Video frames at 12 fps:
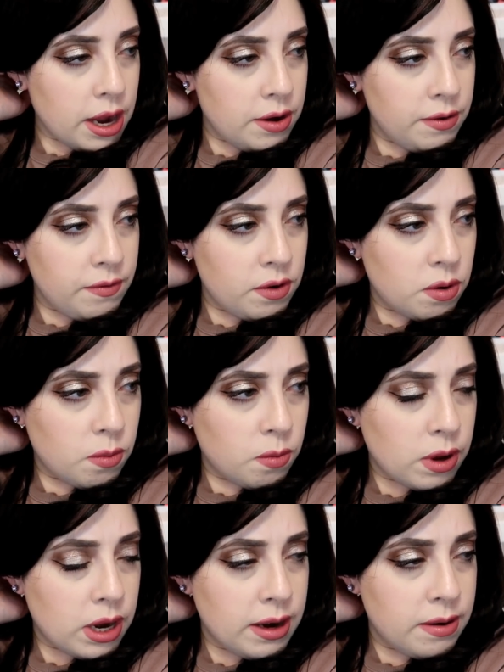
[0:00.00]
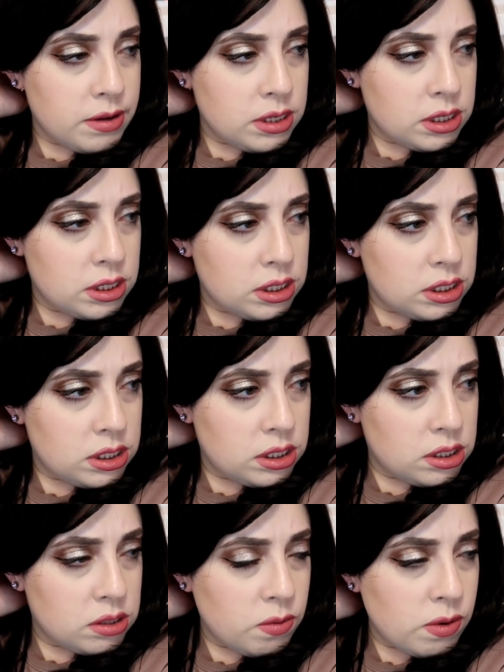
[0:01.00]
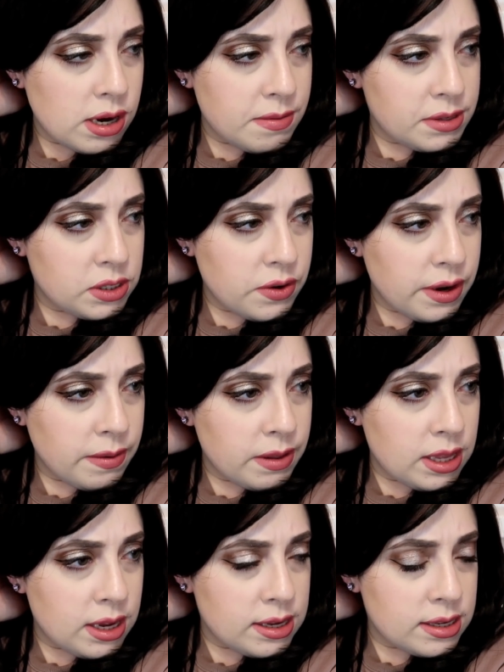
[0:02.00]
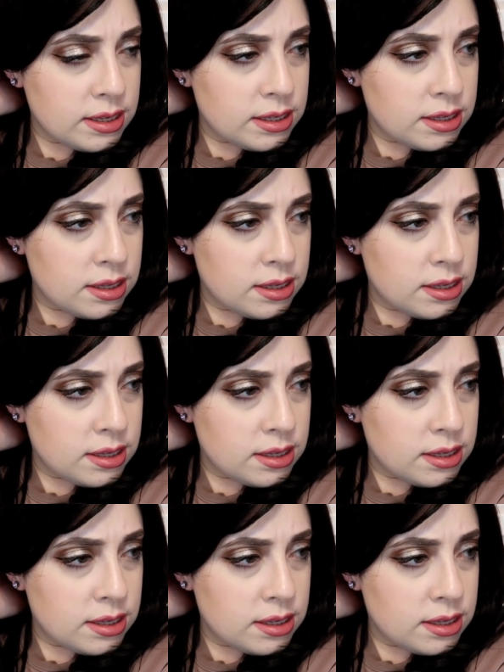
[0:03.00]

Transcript: I didn't even know where I was going with this.